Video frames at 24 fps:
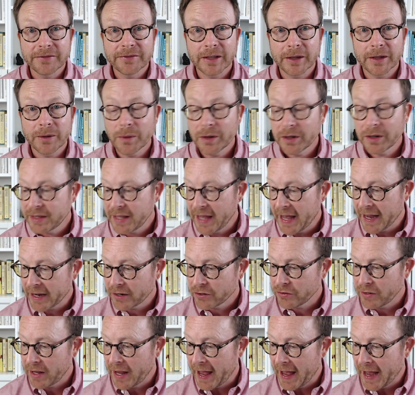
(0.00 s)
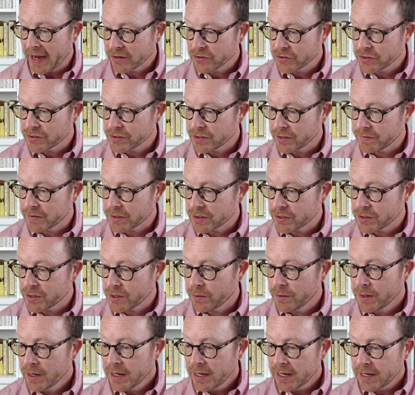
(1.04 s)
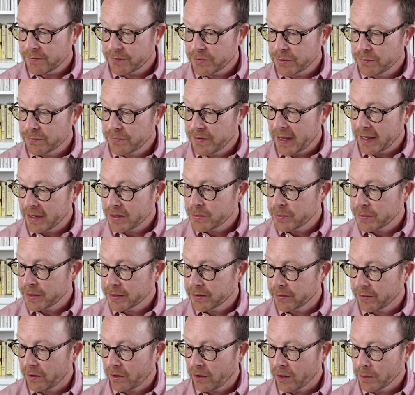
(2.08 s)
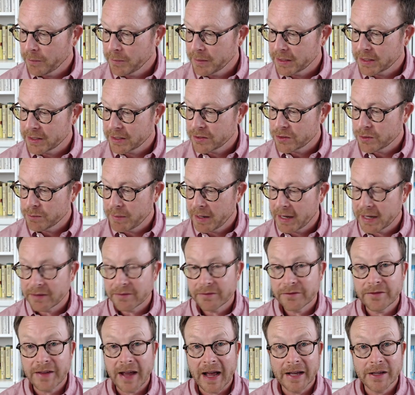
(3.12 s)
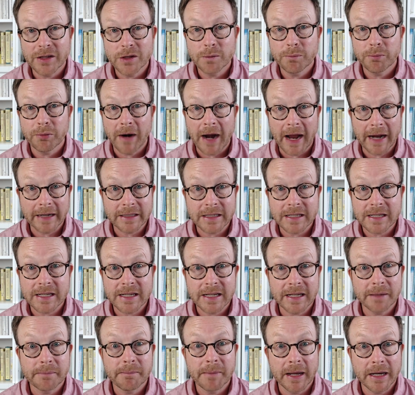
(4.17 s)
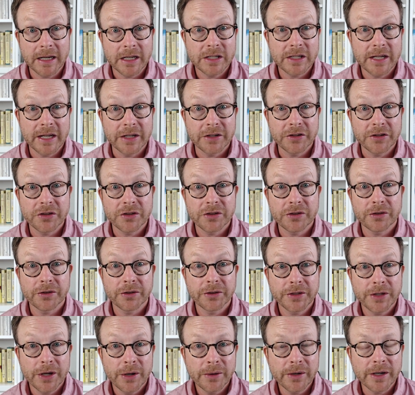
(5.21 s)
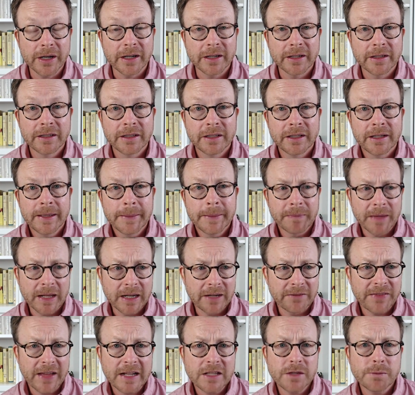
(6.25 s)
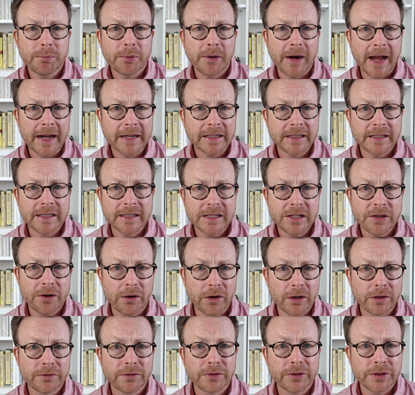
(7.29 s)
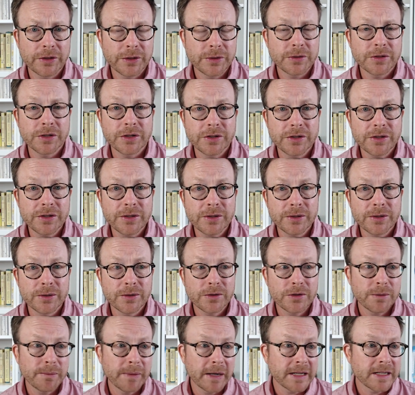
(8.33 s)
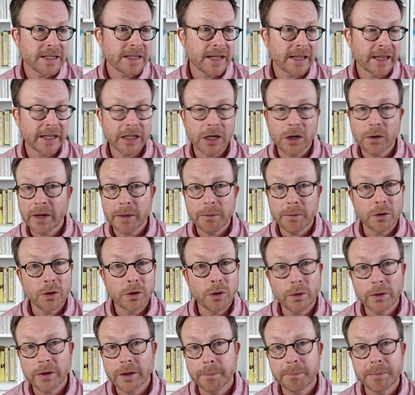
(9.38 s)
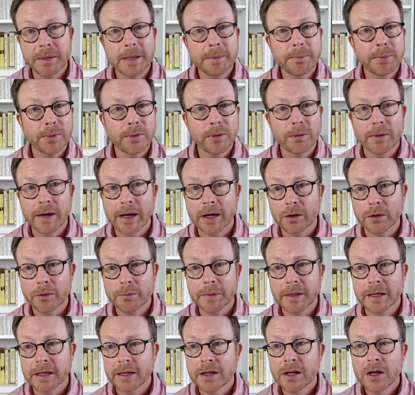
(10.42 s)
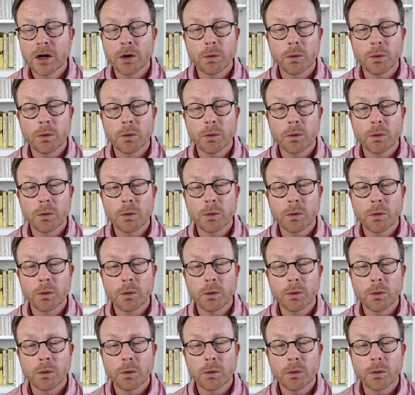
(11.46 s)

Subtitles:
Like, what are the actual actions of it? So if you value inner harmony, you might value practicing meditation or yoga. And if that's it's hard for you to do, you might say, like, okay, well, who are the people around me?